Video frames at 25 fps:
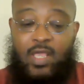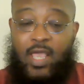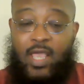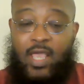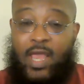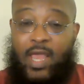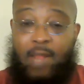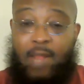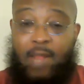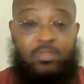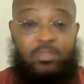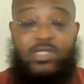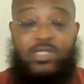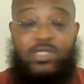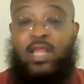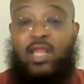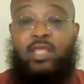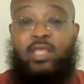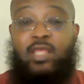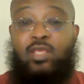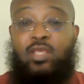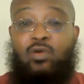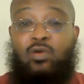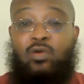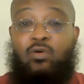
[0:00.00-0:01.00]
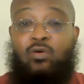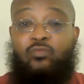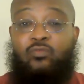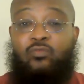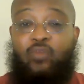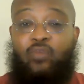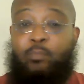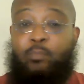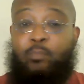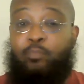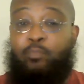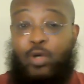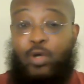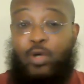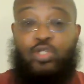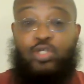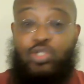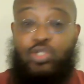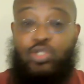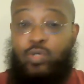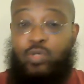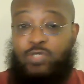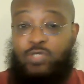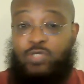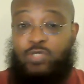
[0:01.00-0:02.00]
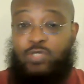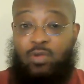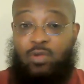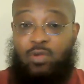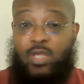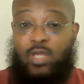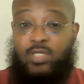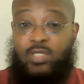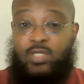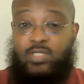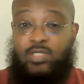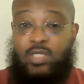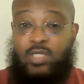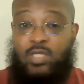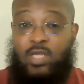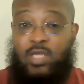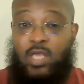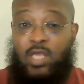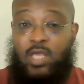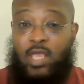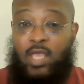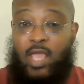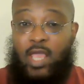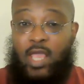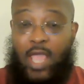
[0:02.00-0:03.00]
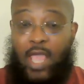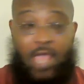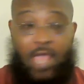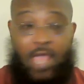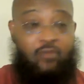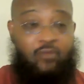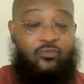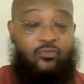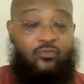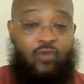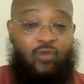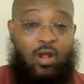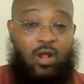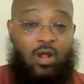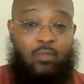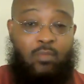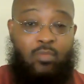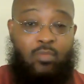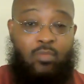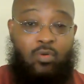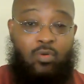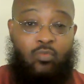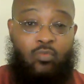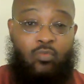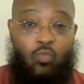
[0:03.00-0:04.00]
And I'm telling you from personal experience and from